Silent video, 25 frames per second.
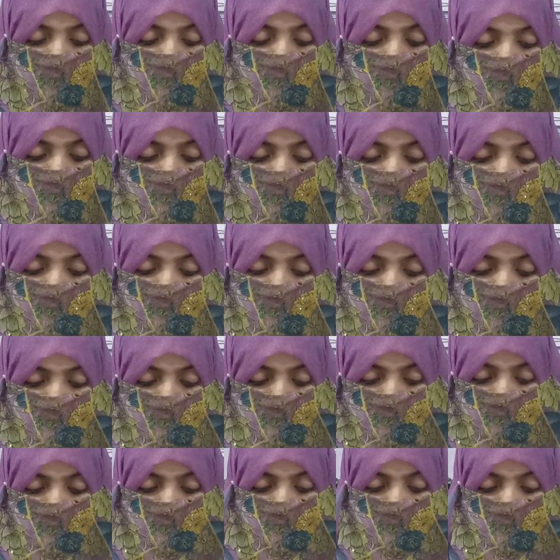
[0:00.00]
In
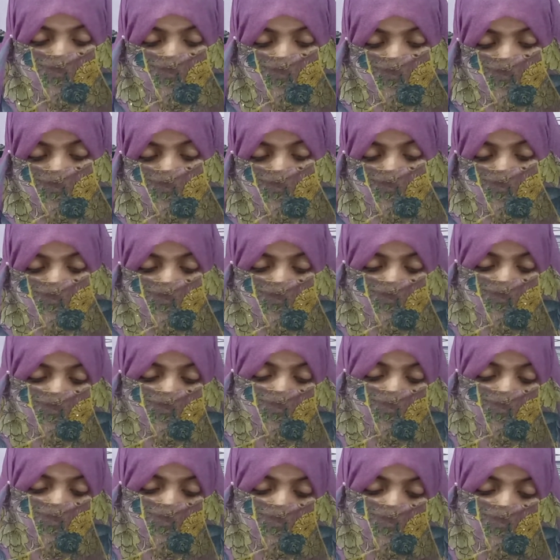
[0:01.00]
2020, DensoWave
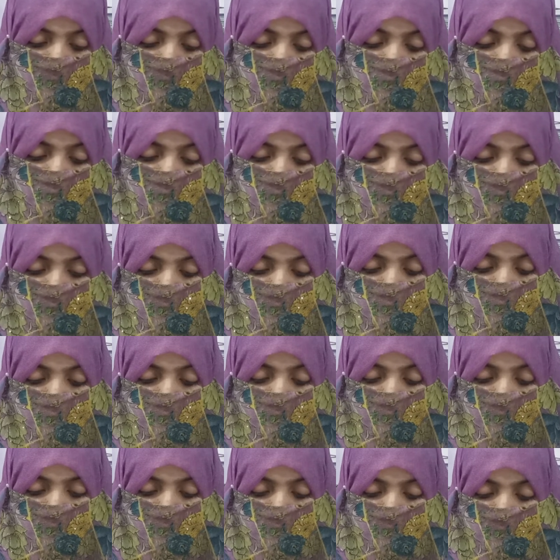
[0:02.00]
continued to improve
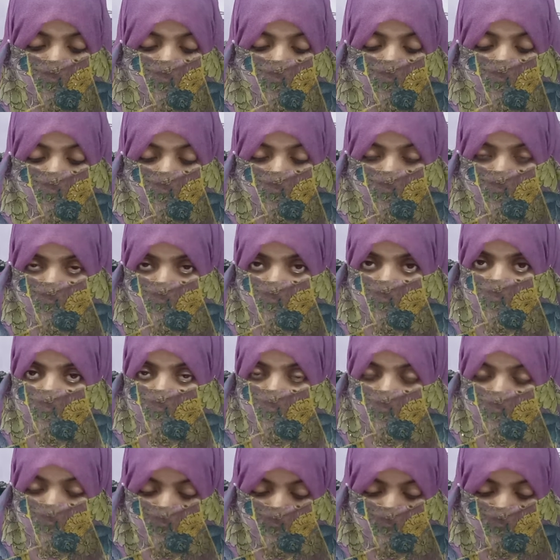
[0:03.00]
on their
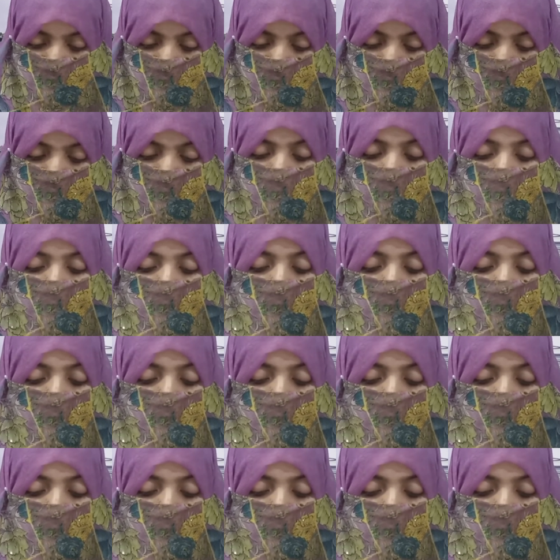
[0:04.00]
original design.